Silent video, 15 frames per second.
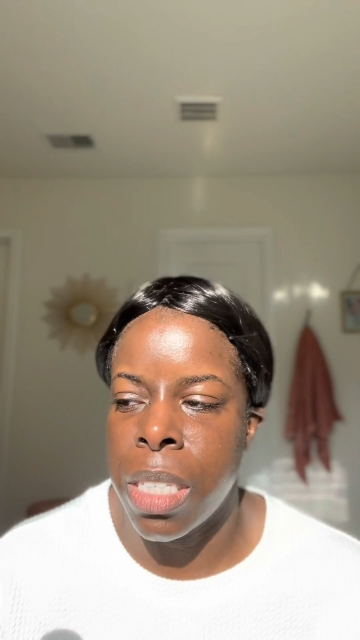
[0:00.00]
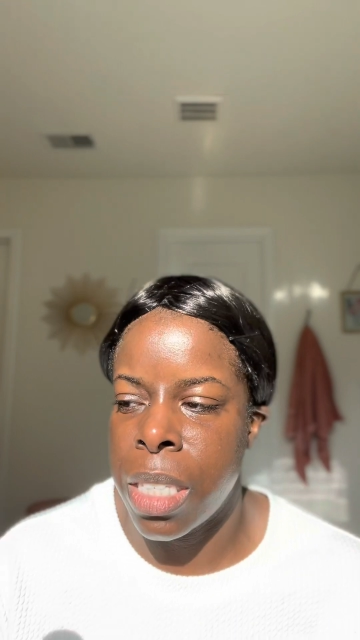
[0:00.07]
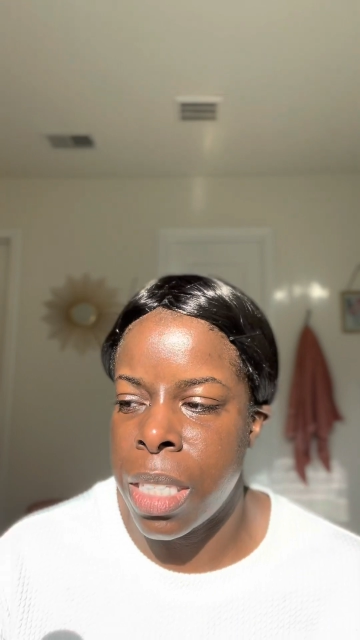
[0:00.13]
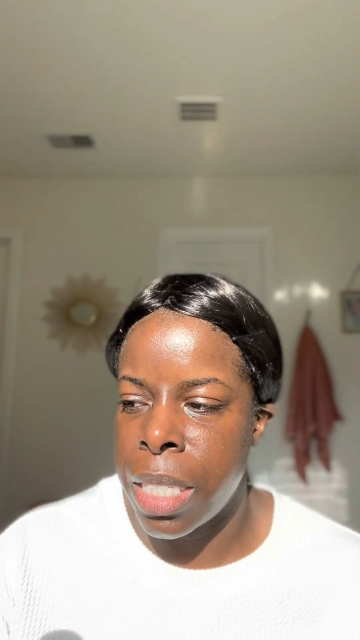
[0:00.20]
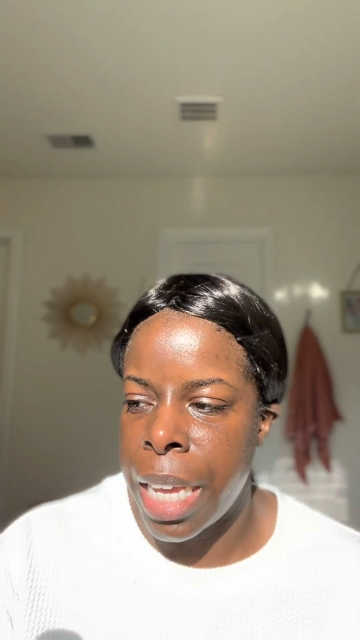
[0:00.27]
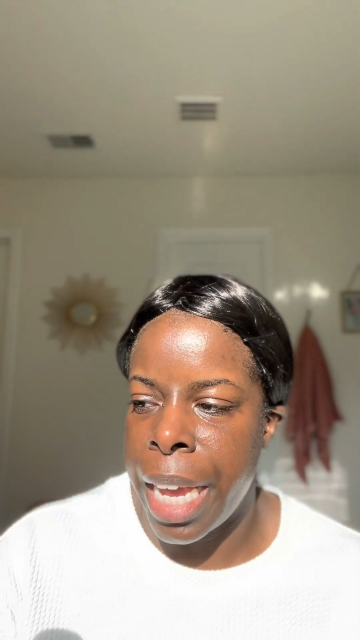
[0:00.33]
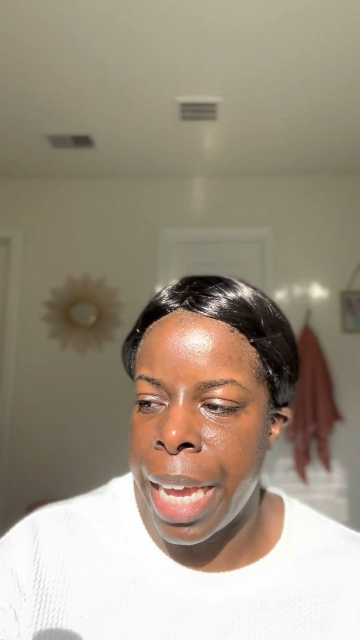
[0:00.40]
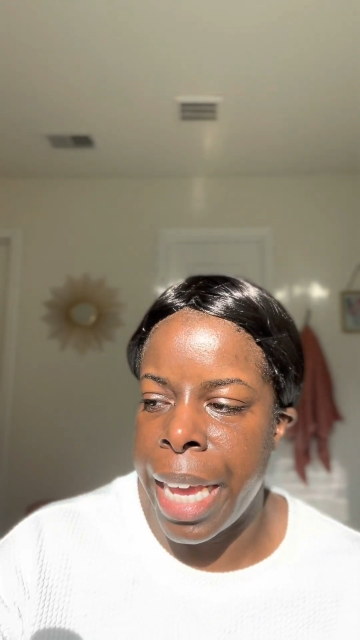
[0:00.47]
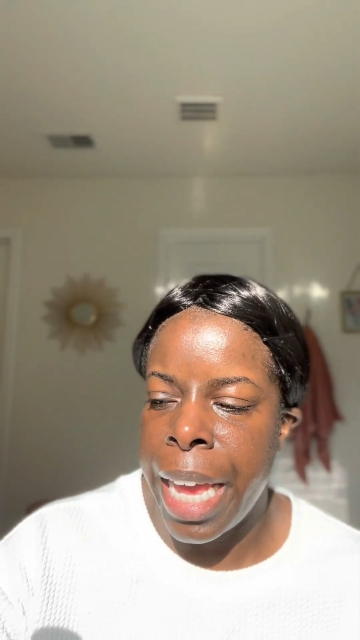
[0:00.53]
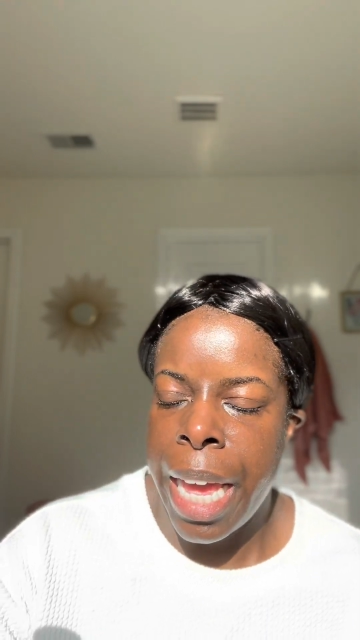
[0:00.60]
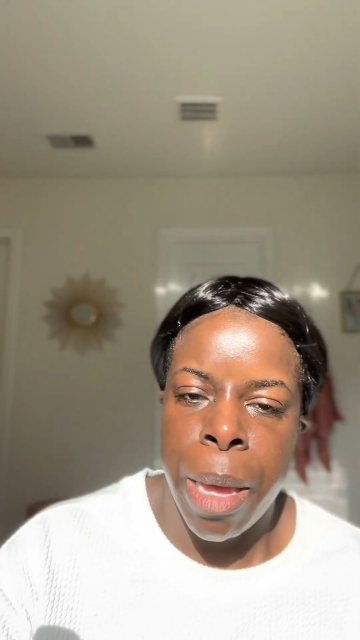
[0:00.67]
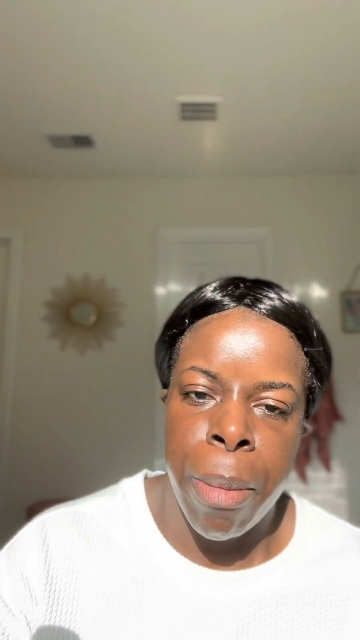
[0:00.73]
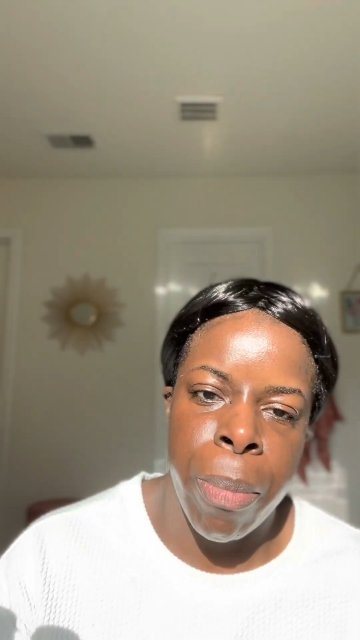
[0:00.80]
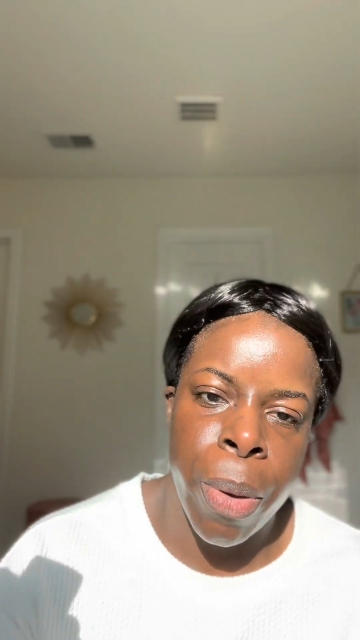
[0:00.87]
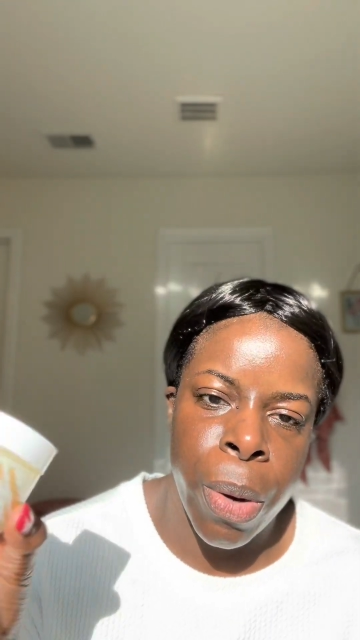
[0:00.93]
since I
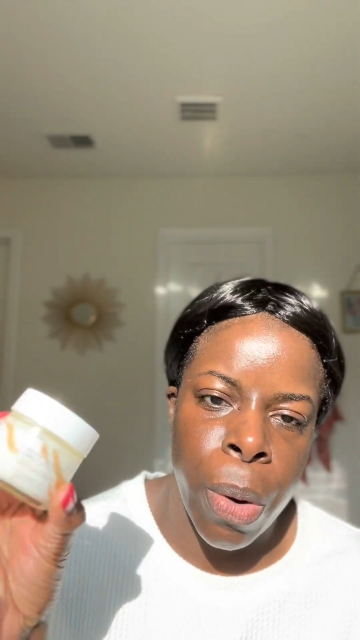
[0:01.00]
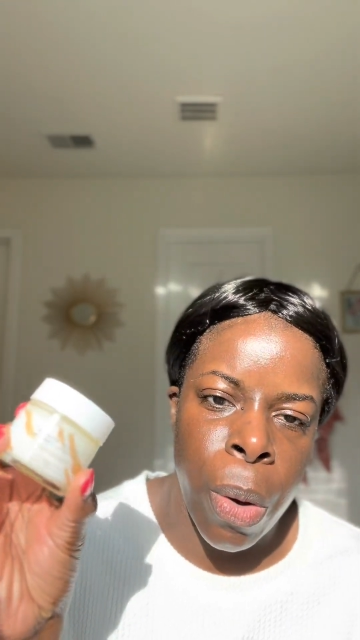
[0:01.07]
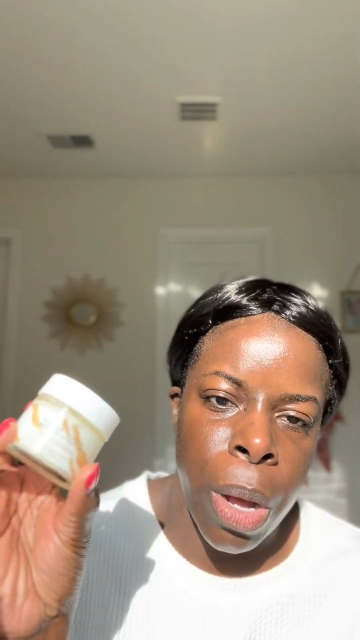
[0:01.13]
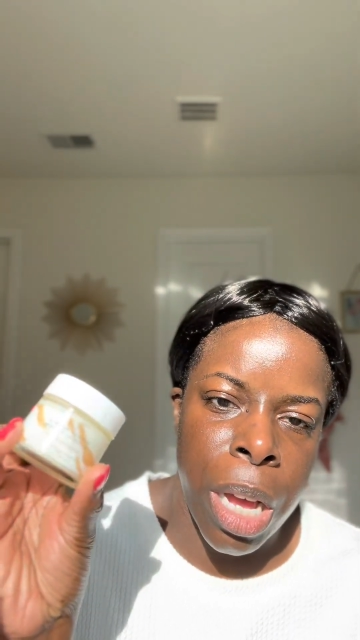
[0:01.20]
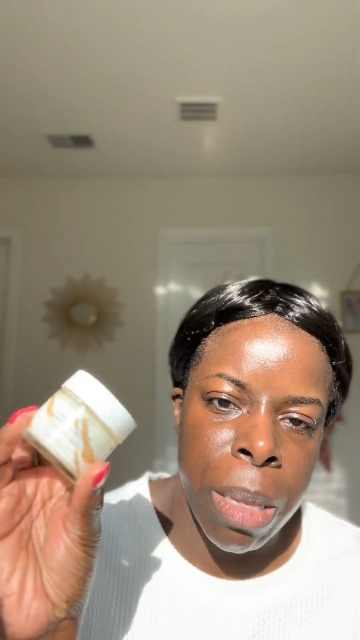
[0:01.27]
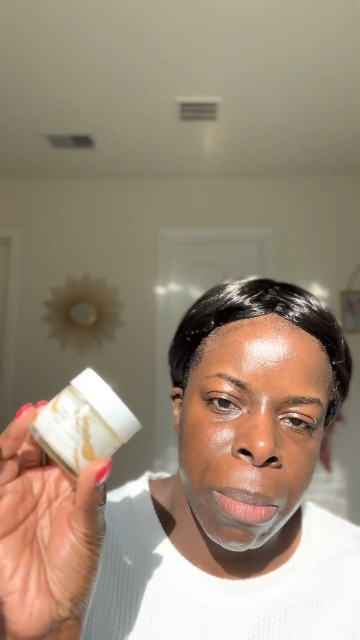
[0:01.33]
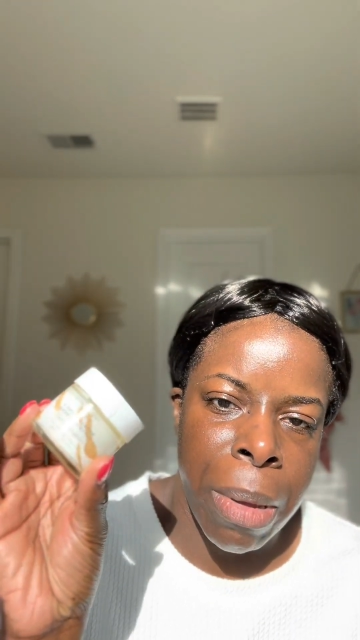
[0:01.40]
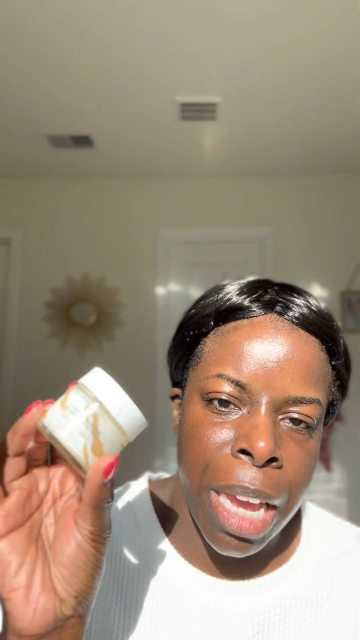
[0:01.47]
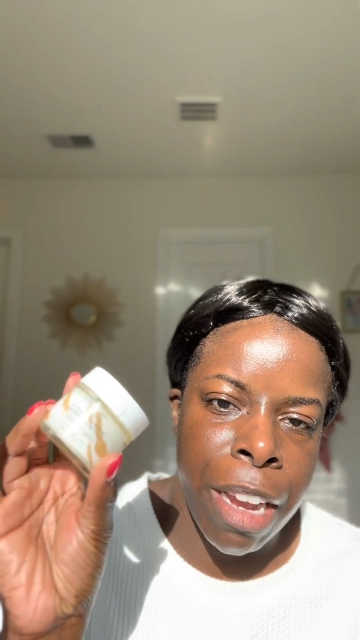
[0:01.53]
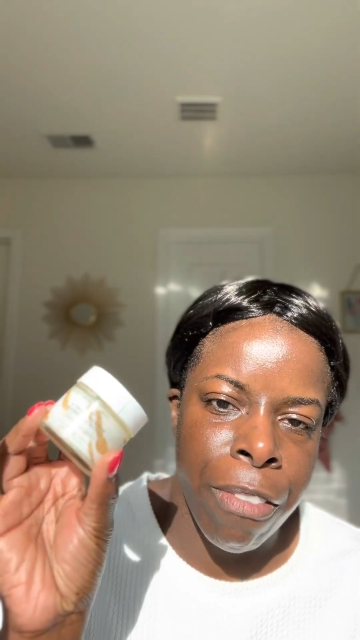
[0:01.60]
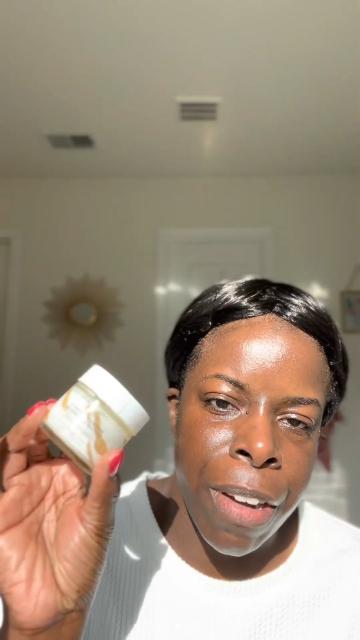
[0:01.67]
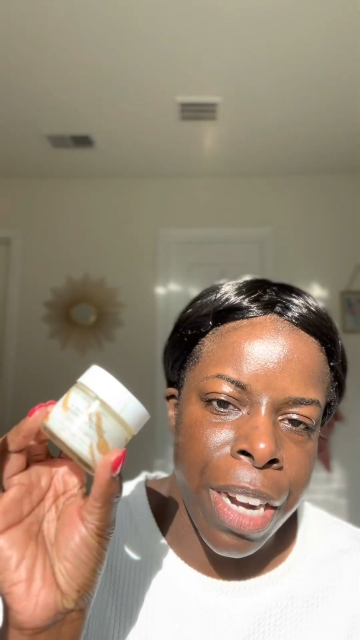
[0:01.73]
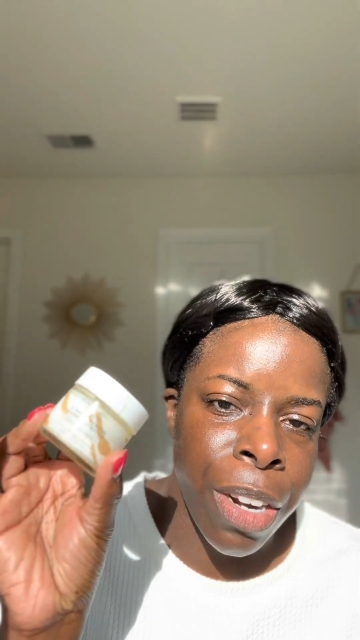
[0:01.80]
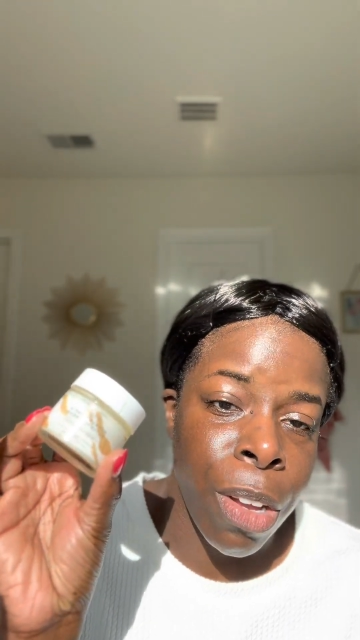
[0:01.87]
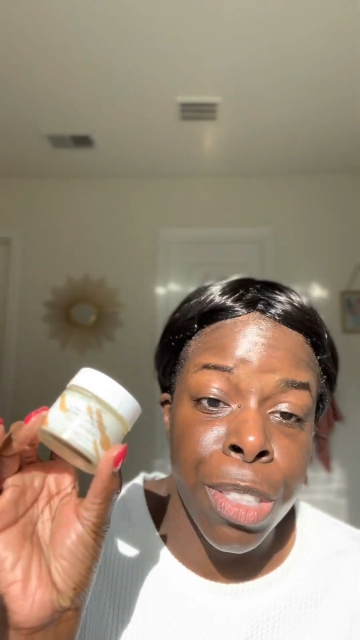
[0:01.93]
put on my
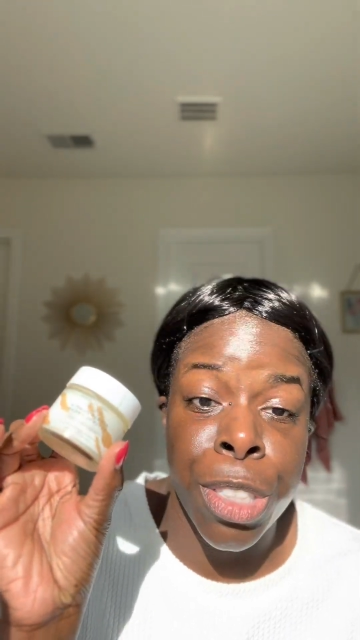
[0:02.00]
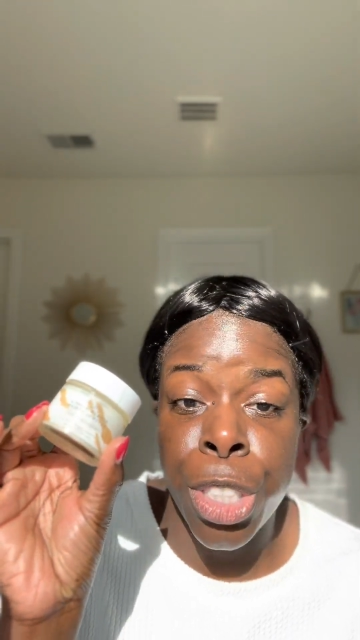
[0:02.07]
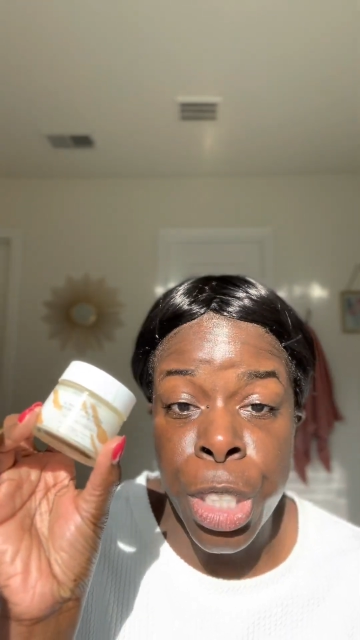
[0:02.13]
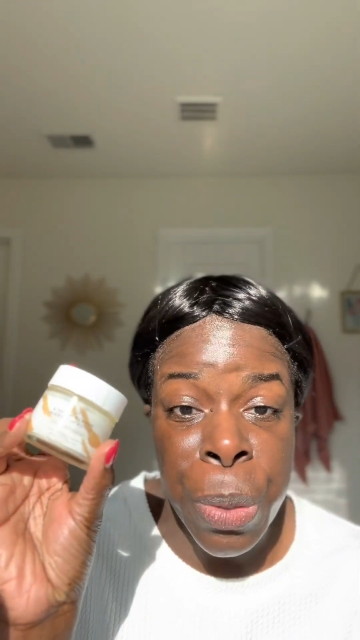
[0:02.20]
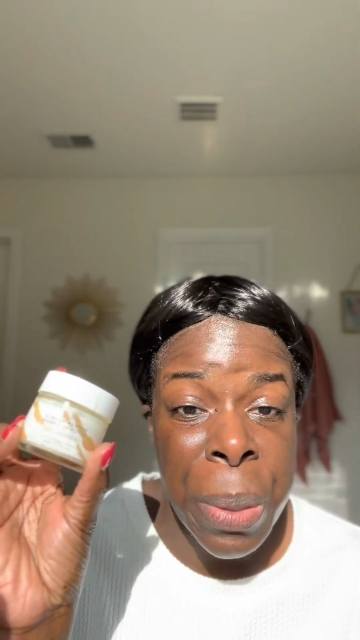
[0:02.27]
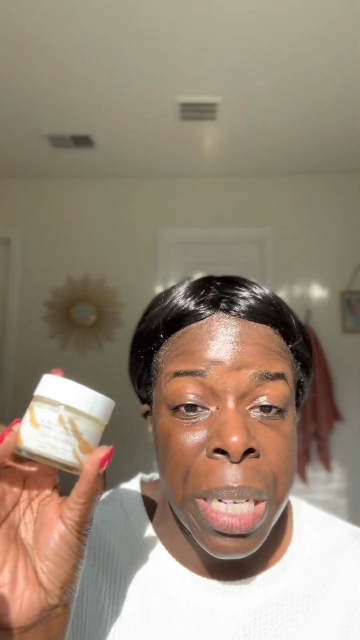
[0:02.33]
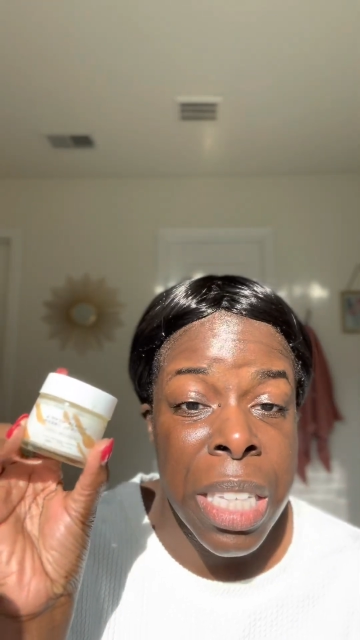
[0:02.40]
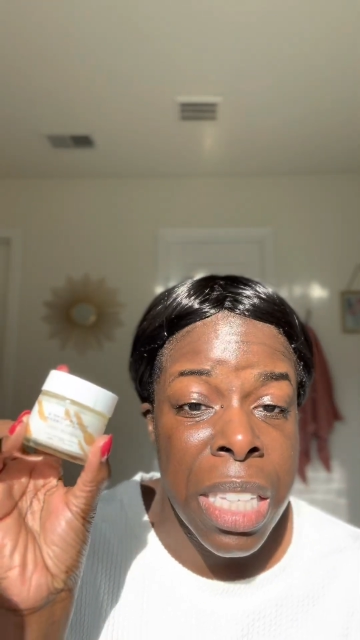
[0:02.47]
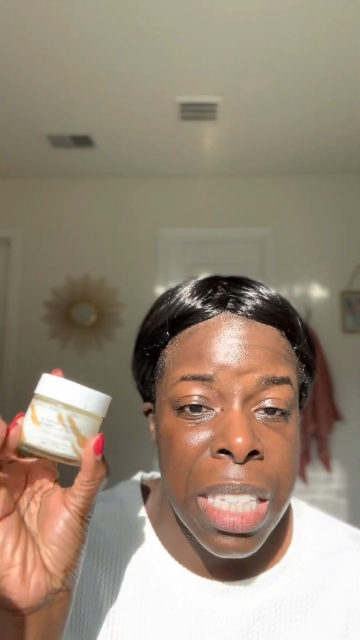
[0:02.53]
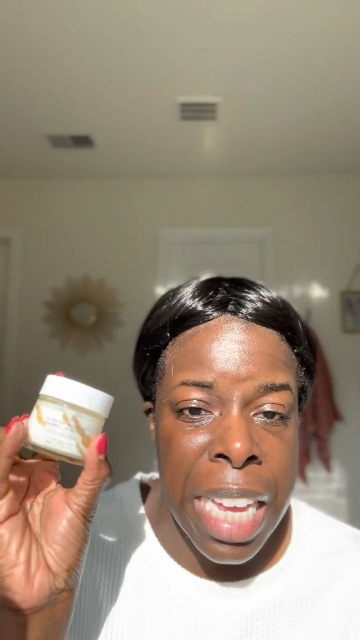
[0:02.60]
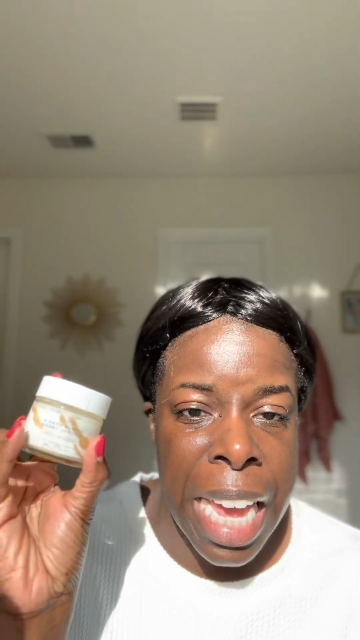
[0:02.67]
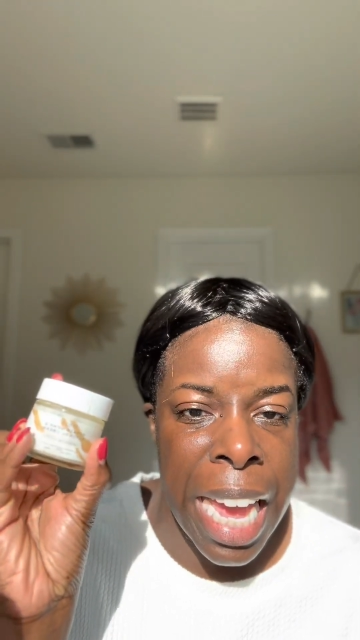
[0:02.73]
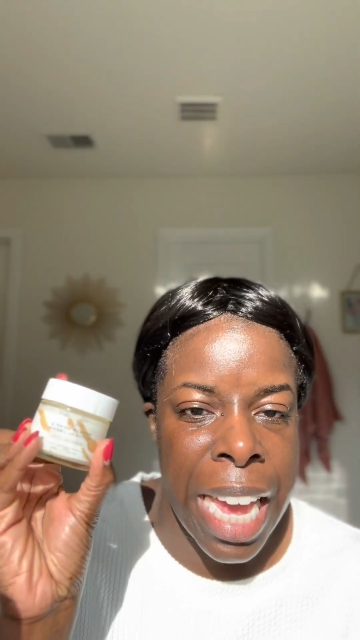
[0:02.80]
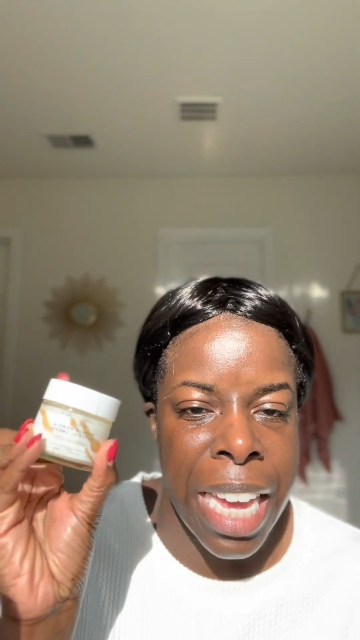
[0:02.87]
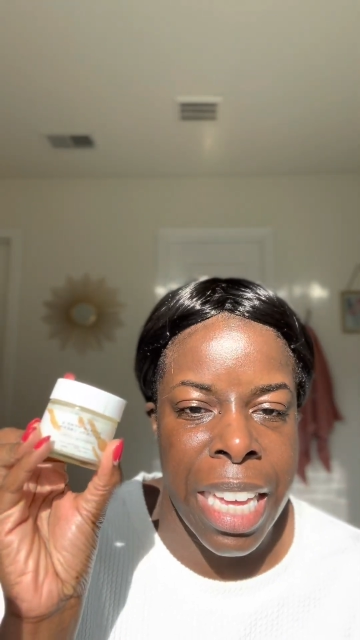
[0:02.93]
retinol during the
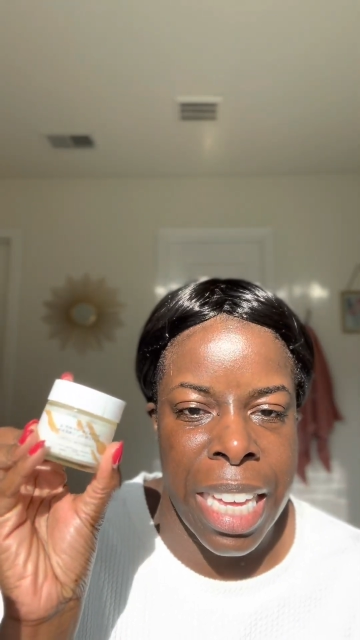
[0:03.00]
day.